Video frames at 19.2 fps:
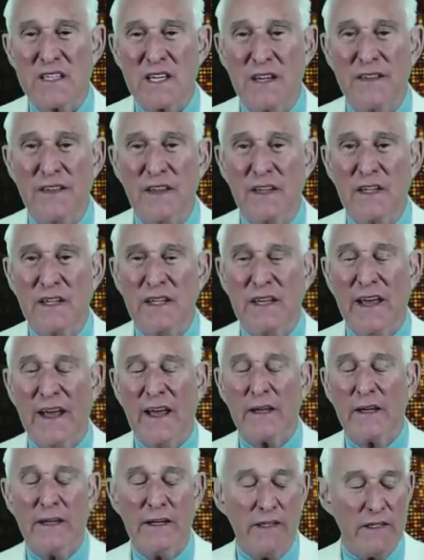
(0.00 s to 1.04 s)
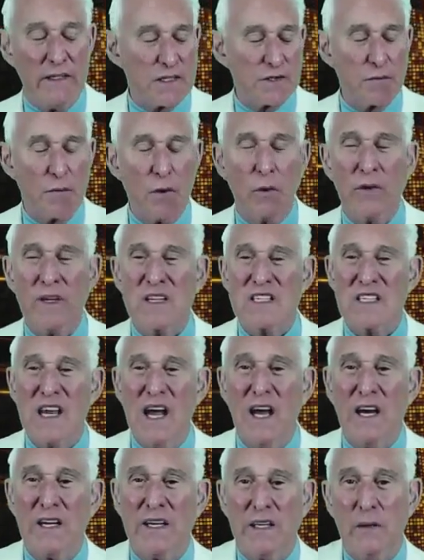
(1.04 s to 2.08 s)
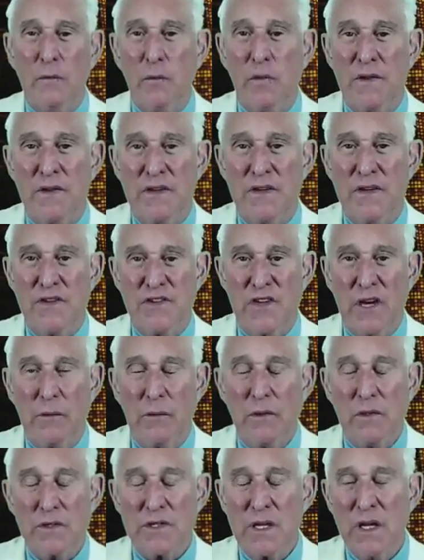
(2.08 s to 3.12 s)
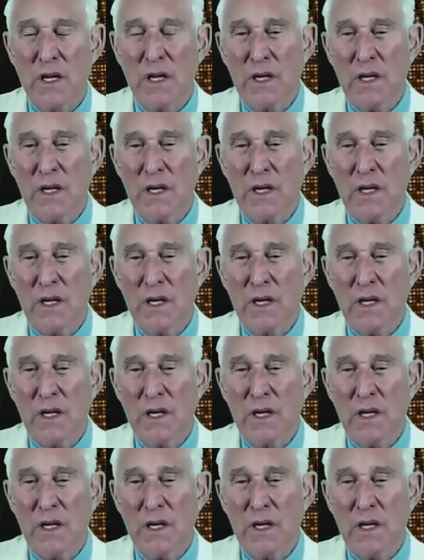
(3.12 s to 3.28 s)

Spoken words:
I think he has thrown his lot in with the generals.